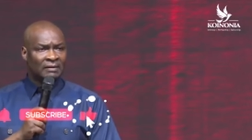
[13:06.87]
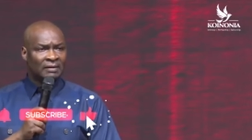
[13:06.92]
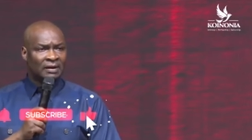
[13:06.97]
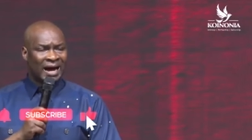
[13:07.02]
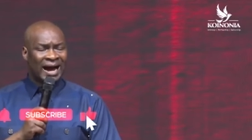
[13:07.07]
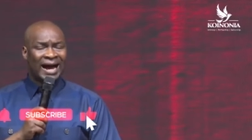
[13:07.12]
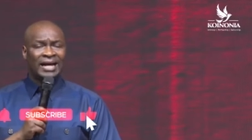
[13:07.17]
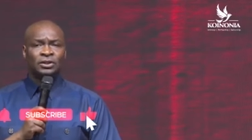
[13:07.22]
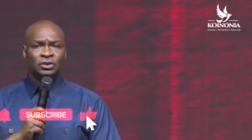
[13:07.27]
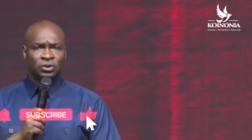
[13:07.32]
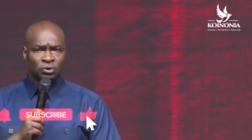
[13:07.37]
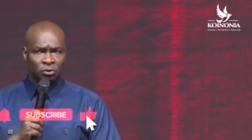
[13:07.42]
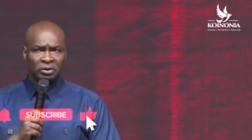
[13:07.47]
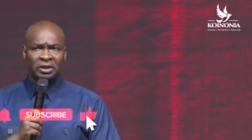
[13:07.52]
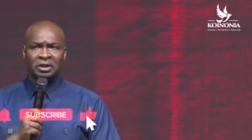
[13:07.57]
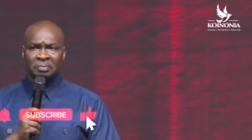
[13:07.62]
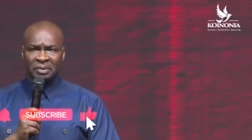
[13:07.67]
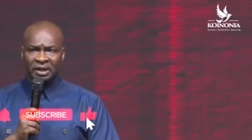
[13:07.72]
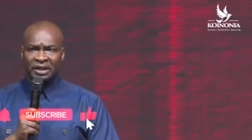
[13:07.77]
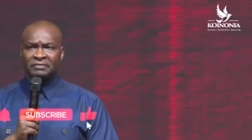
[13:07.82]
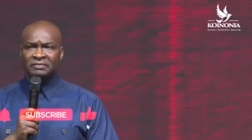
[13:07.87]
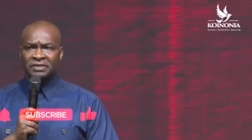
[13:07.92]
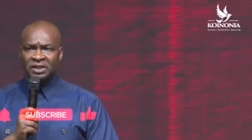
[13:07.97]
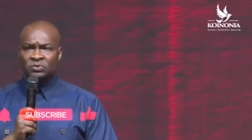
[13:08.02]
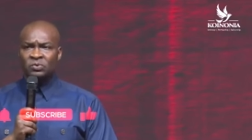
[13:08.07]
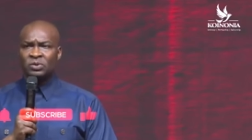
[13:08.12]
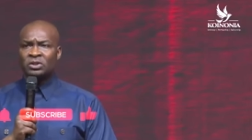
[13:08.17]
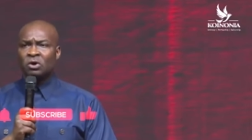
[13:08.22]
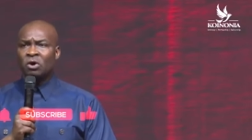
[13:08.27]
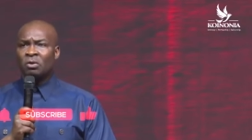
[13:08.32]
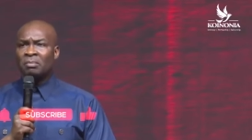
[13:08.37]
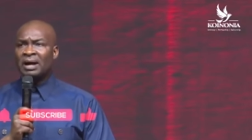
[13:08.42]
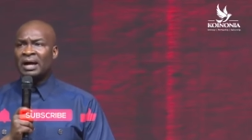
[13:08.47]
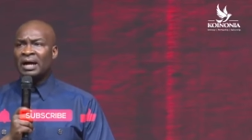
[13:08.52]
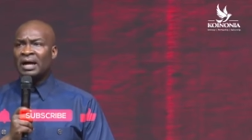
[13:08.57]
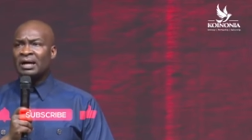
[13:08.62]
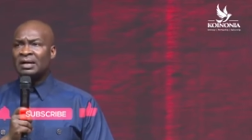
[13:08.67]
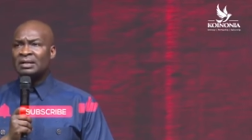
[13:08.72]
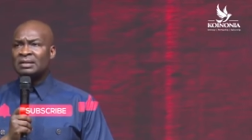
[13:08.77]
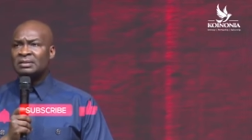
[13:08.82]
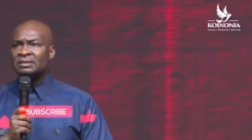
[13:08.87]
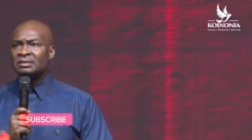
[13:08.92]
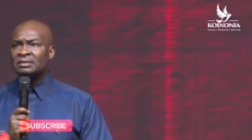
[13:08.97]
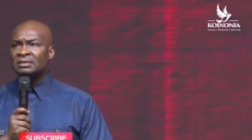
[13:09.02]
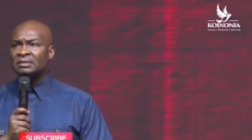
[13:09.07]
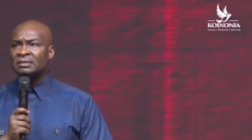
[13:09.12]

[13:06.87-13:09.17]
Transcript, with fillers: I truly believe this with all my heart.